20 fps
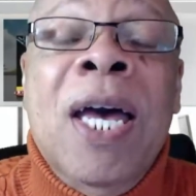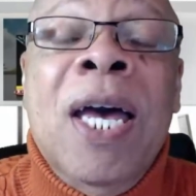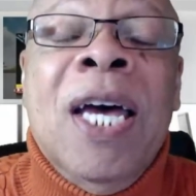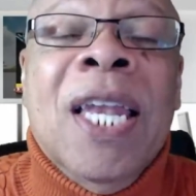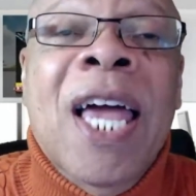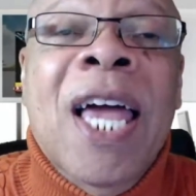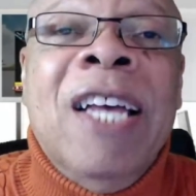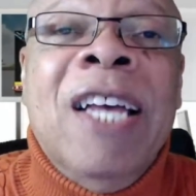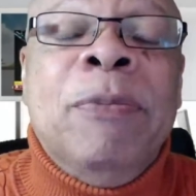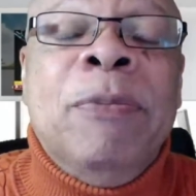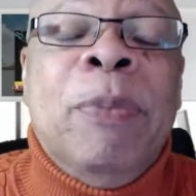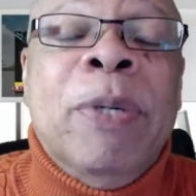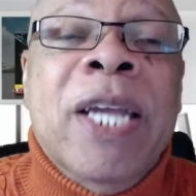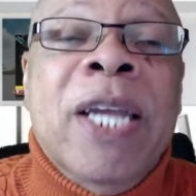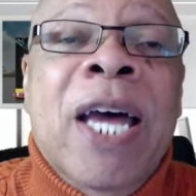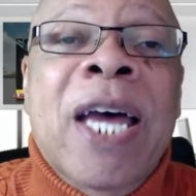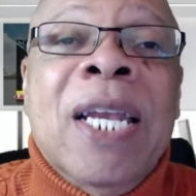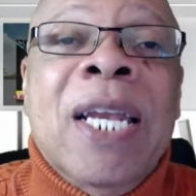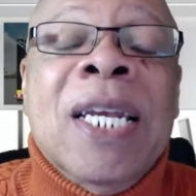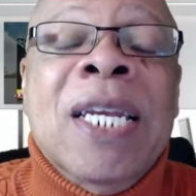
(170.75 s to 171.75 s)
And last but
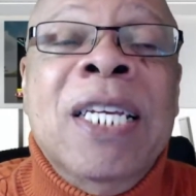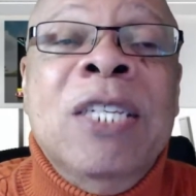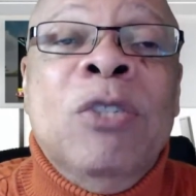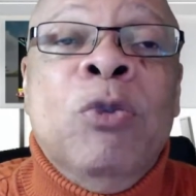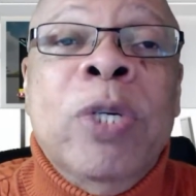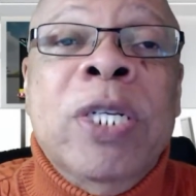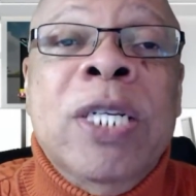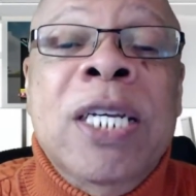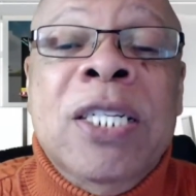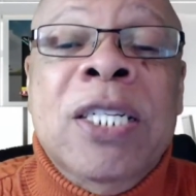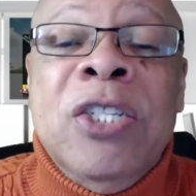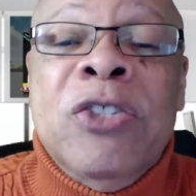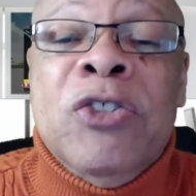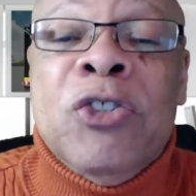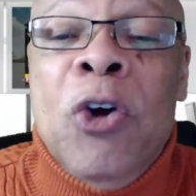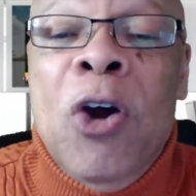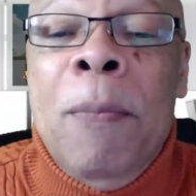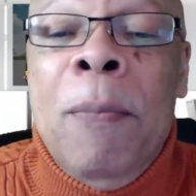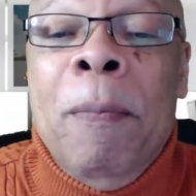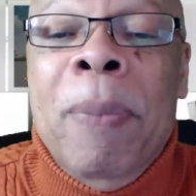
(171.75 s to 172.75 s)
not least, we need to
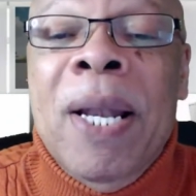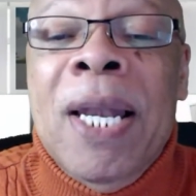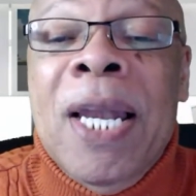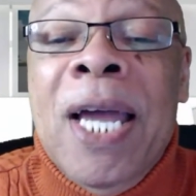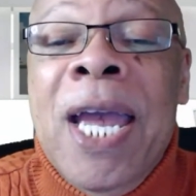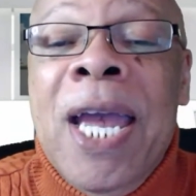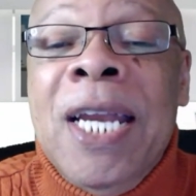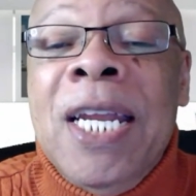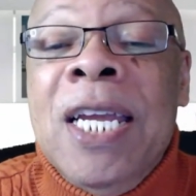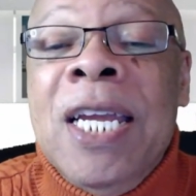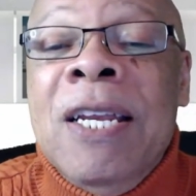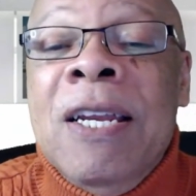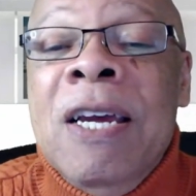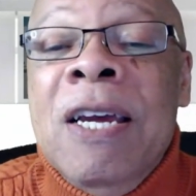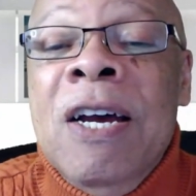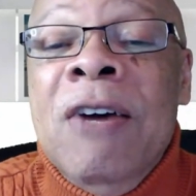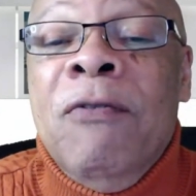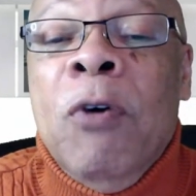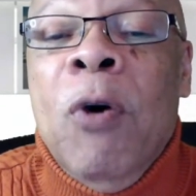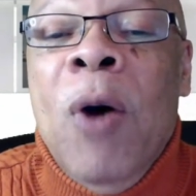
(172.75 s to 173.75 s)
start planning
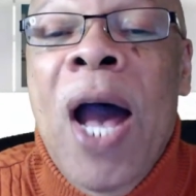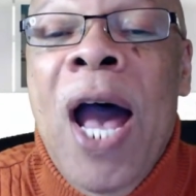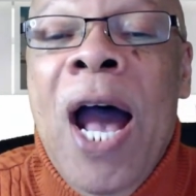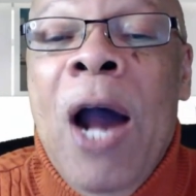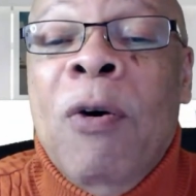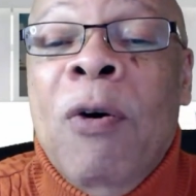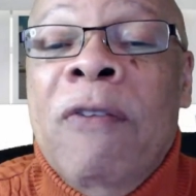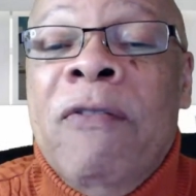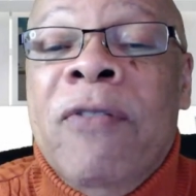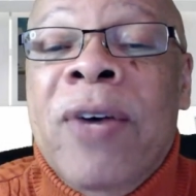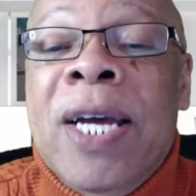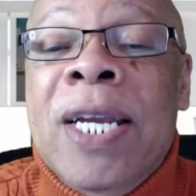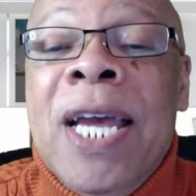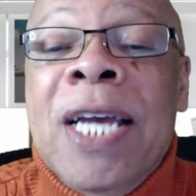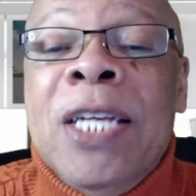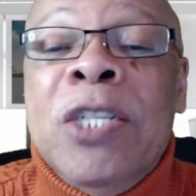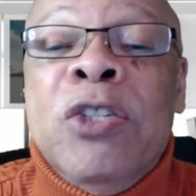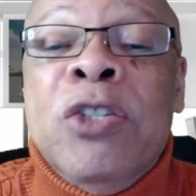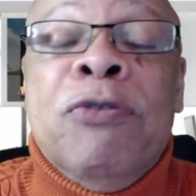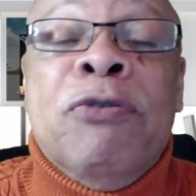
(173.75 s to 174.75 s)
for our
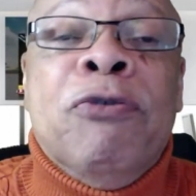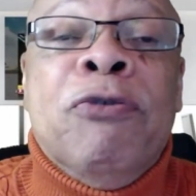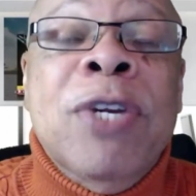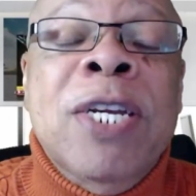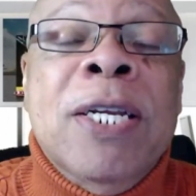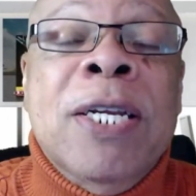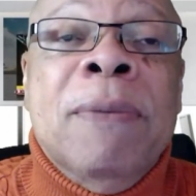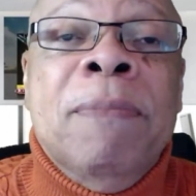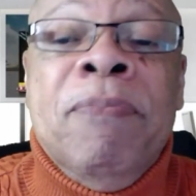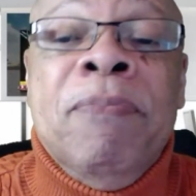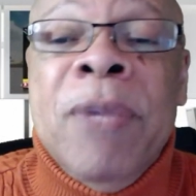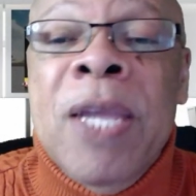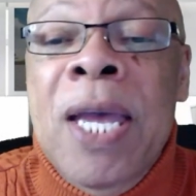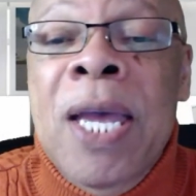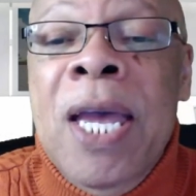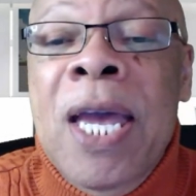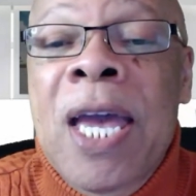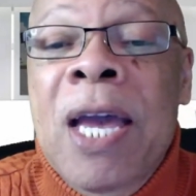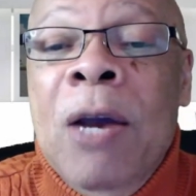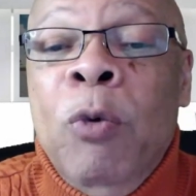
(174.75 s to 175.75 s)
financial freedom,
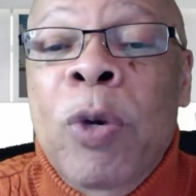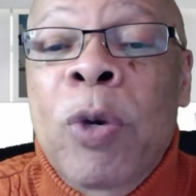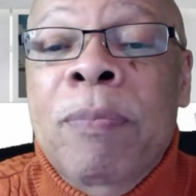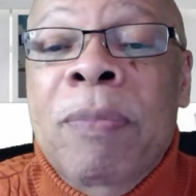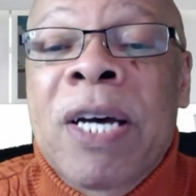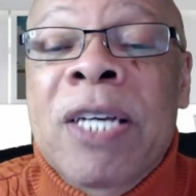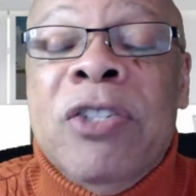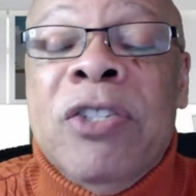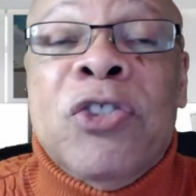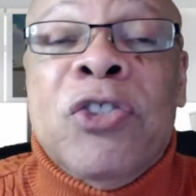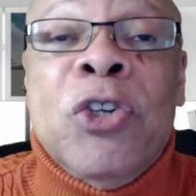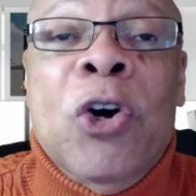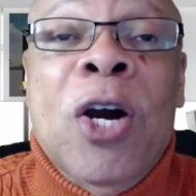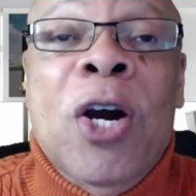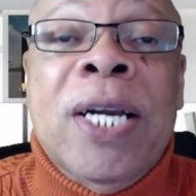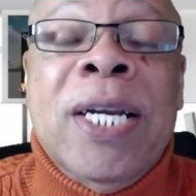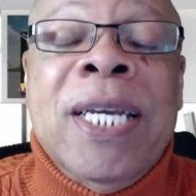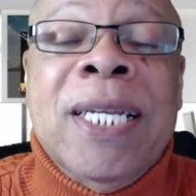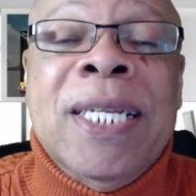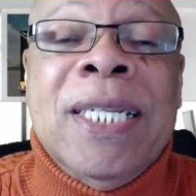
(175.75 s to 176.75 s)
and we must
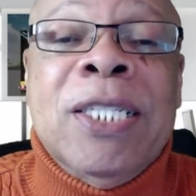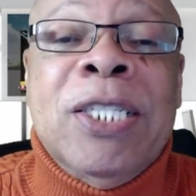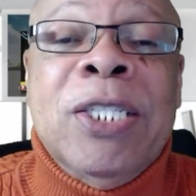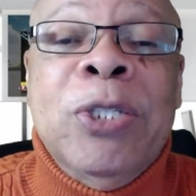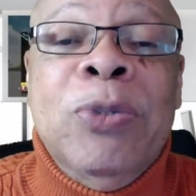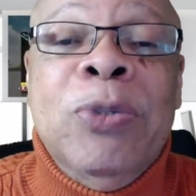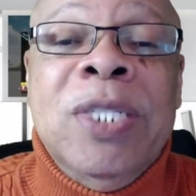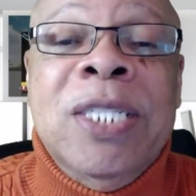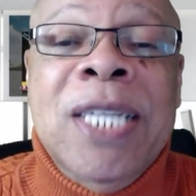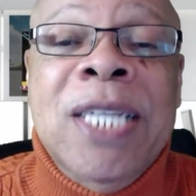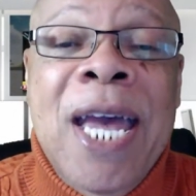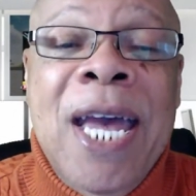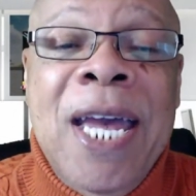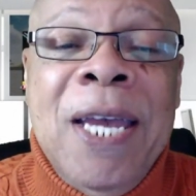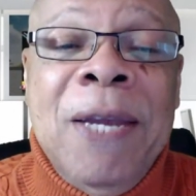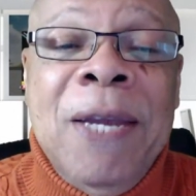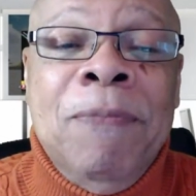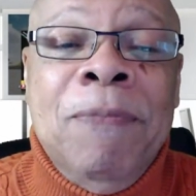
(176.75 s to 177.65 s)
start it today.